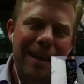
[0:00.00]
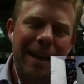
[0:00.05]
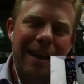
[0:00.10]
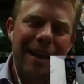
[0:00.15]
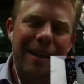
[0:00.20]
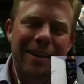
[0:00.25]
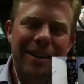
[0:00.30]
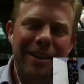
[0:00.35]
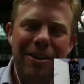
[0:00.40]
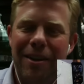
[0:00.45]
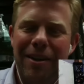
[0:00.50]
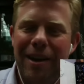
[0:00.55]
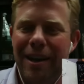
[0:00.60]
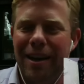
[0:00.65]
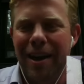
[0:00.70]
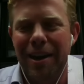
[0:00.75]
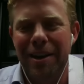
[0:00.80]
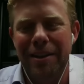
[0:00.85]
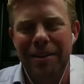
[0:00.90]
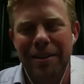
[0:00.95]
And, I
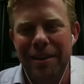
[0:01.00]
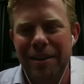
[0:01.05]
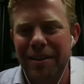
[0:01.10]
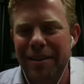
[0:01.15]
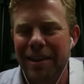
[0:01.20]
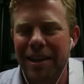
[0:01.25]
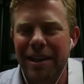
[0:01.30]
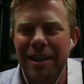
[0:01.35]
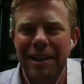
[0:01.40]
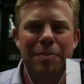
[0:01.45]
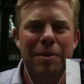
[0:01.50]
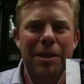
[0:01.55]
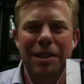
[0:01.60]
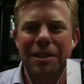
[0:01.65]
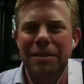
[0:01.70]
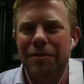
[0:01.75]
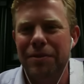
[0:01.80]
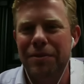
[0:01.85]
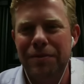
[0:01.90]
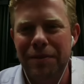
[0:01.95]
hired the
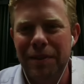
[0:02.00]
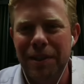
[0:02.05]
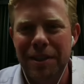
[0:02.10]
inexpensive